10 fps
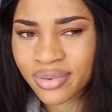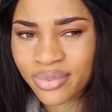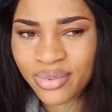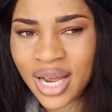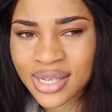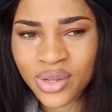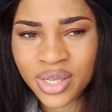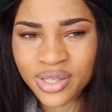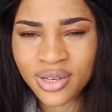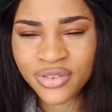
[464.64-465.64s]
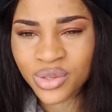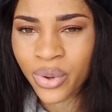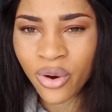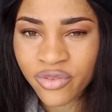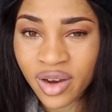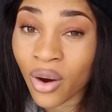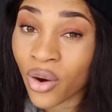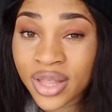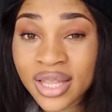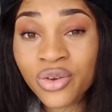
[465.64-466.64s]
that's not a service we offer,
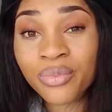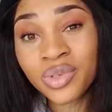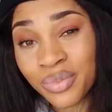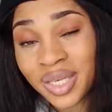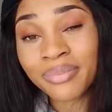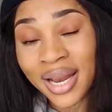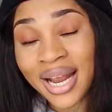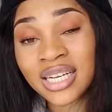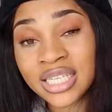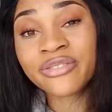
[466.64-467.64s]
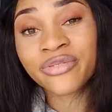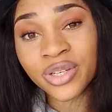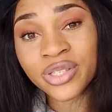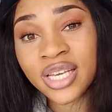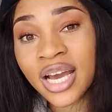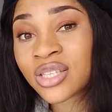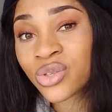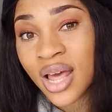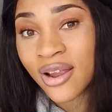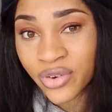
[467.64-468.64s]
or somebody might actually volunteer and do
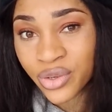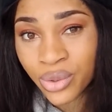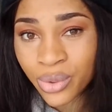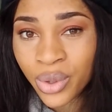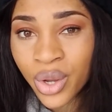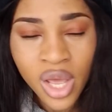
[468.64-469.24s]
that for you.